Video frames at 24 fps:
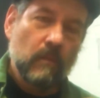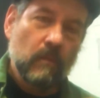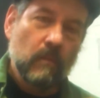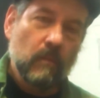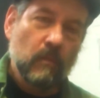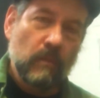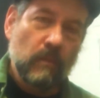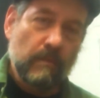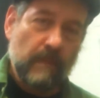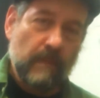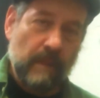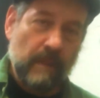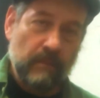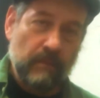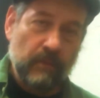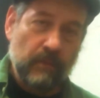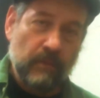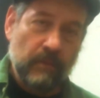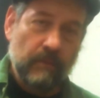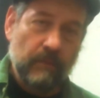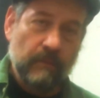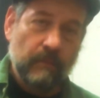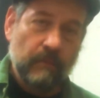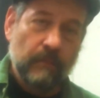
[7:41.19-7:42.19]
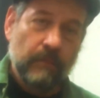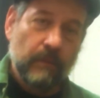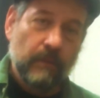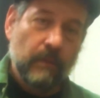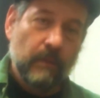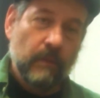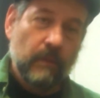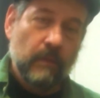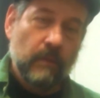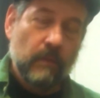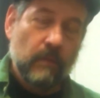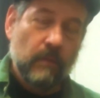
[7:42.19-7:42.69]
remember,
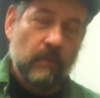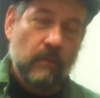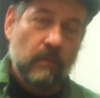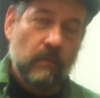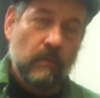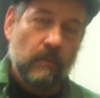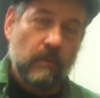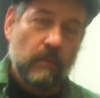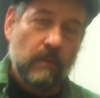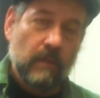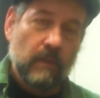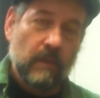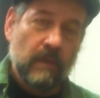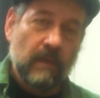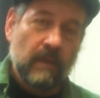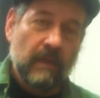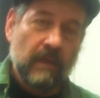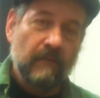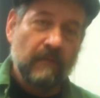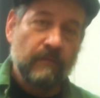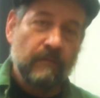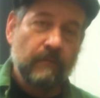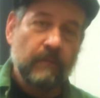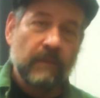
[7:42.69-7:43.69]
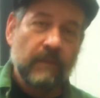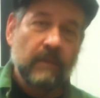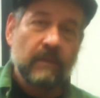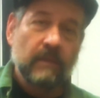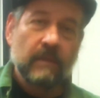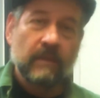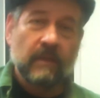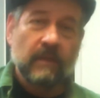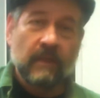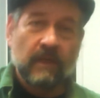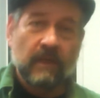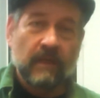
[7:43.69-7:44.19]
E, F, B,
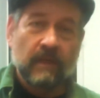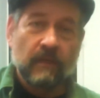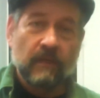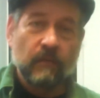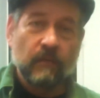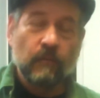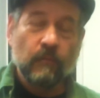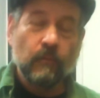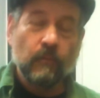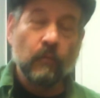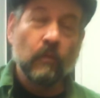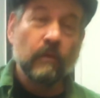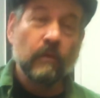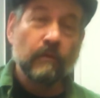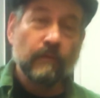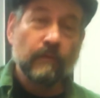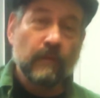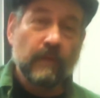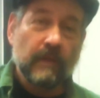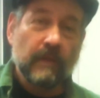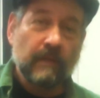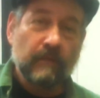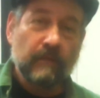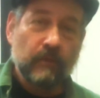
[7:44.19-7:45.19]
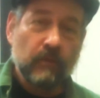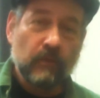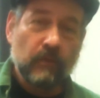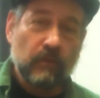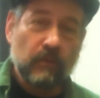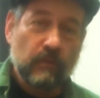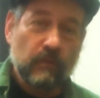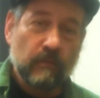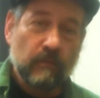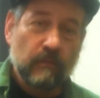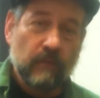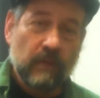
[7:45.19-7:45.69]
C, 4 of the 7
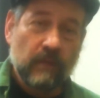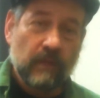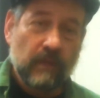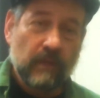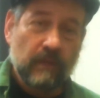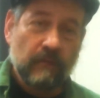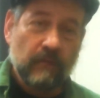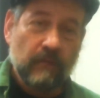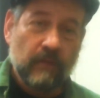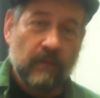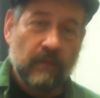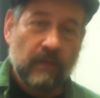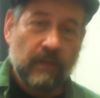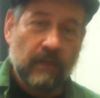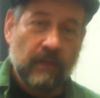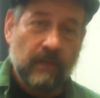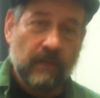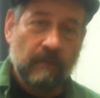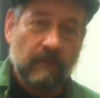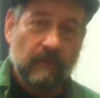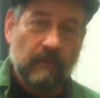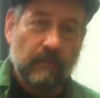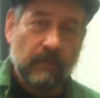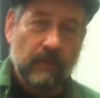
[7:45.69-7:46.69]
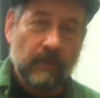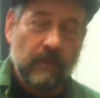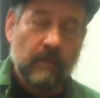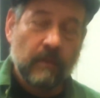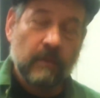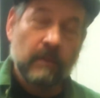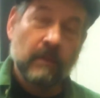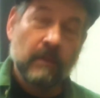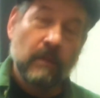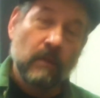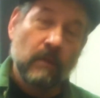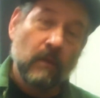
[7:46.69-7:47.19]
notes of the key of C.
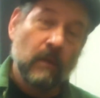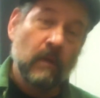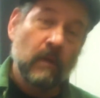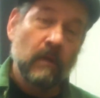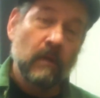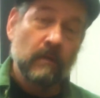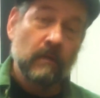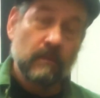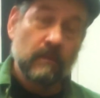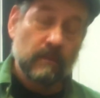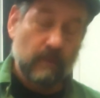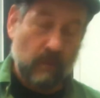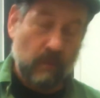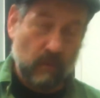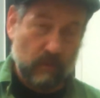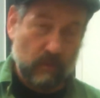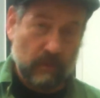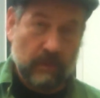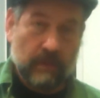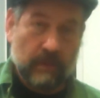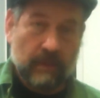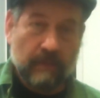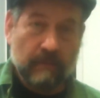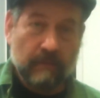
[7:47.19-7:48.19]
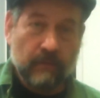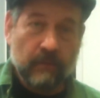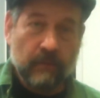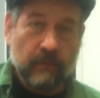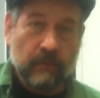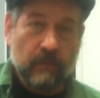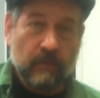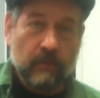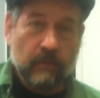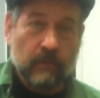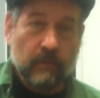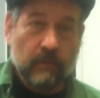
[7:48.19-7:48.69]
There are only 7
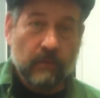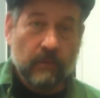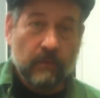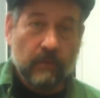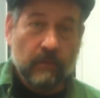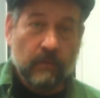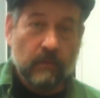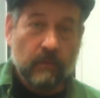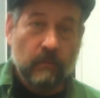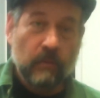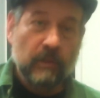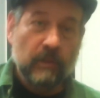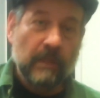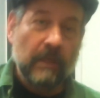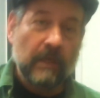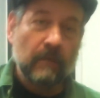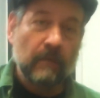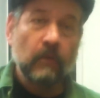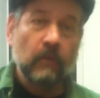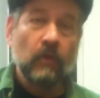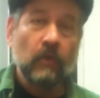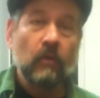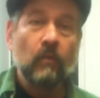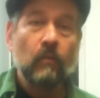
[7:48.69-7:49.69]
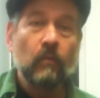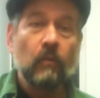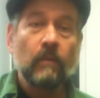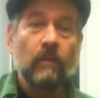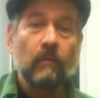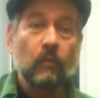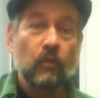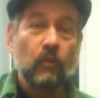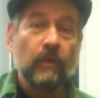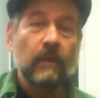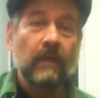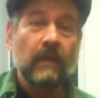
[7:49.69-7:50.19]
notes. We now know where
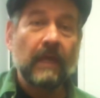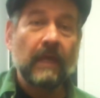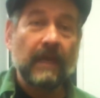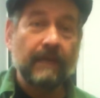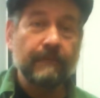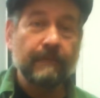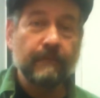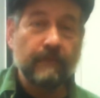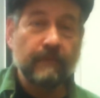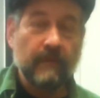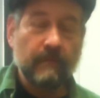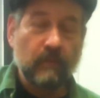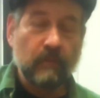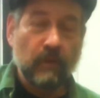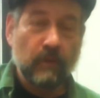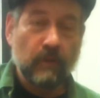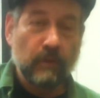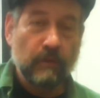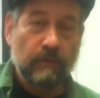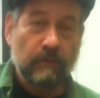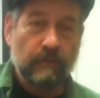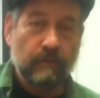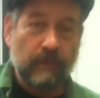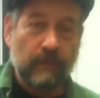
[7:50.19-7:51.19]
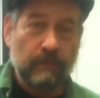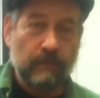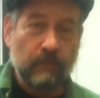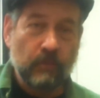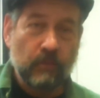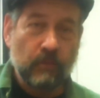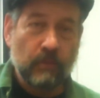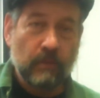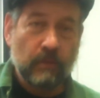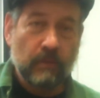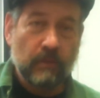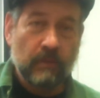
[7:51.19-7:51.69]
more than half of them are in the
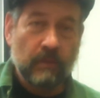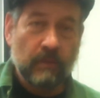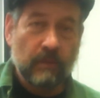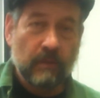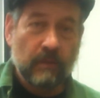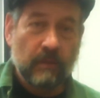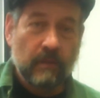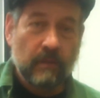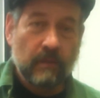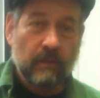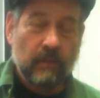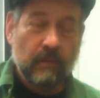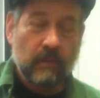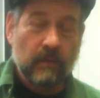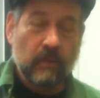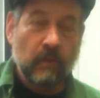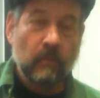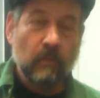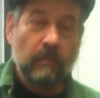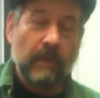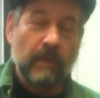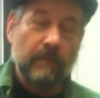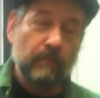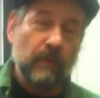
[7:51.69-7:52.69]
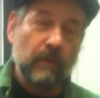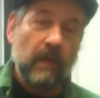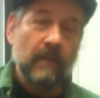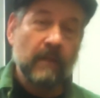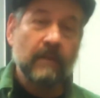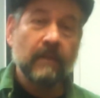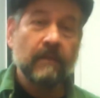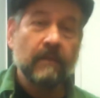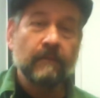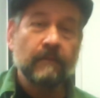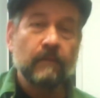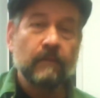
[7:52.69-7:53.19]
fretboard. So by
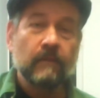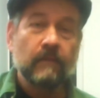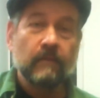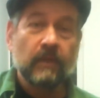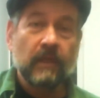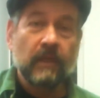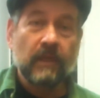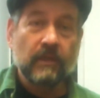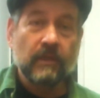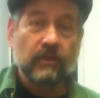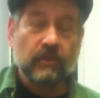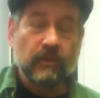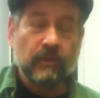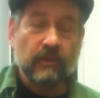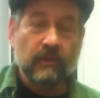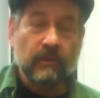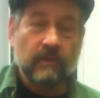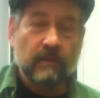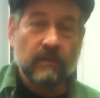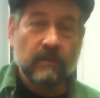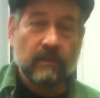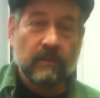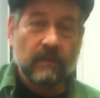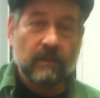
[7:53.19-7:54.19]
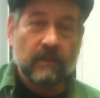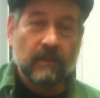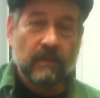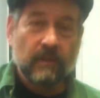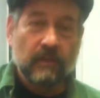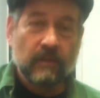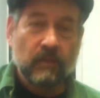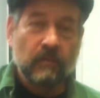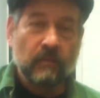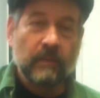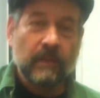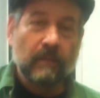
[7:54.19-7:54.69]
process of elimination,
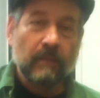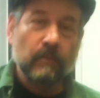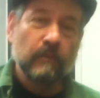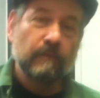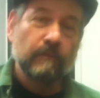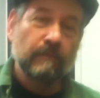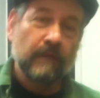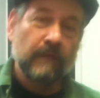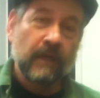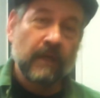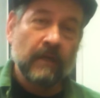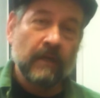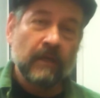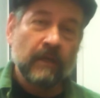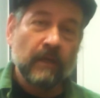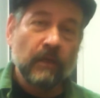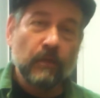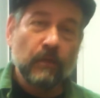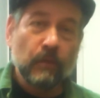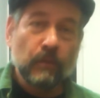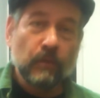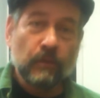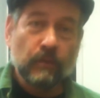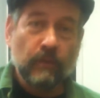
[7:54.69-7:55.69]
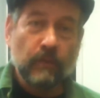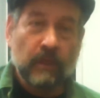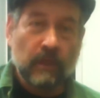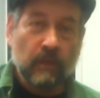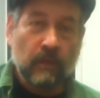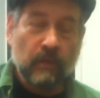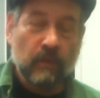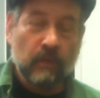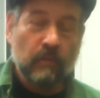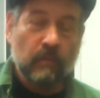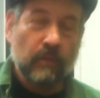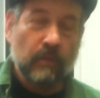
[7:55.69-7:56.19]
you'll be able to find the other 3
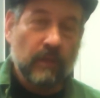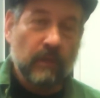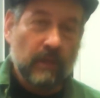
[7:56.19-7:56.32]
notes pretty